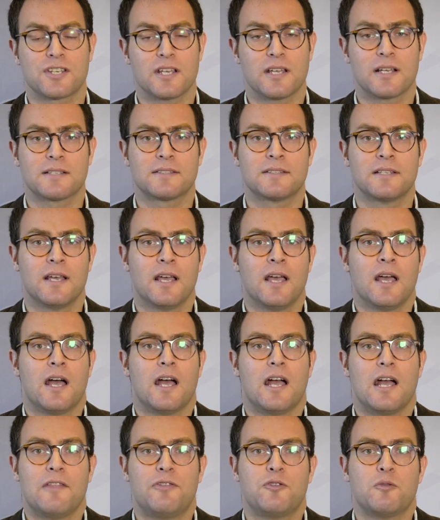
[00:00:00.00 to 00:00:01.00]
checks
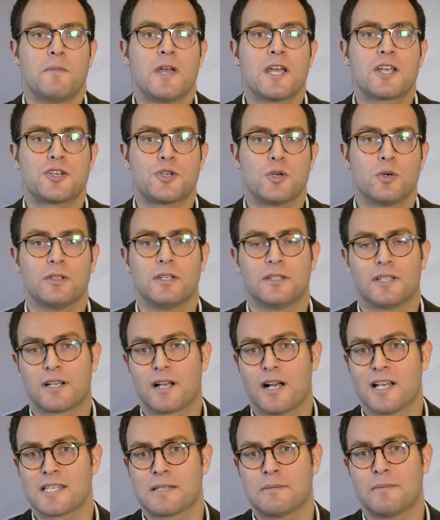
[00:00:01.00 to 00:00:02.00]
to make sure that the
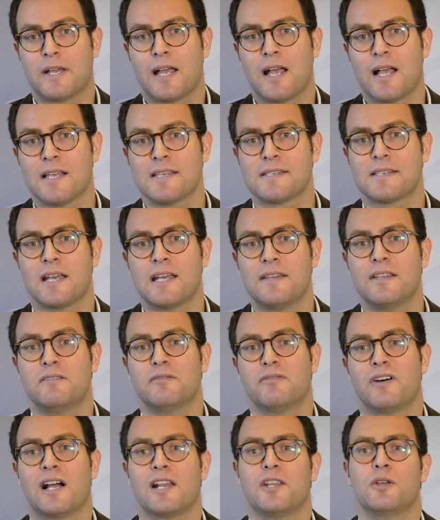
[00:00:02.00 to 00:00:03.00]
customer has added
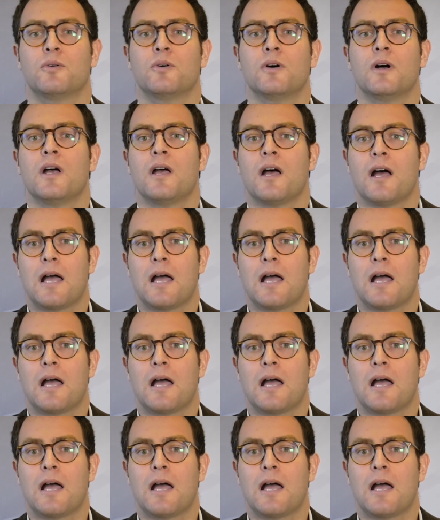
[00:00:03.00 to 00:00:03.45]
value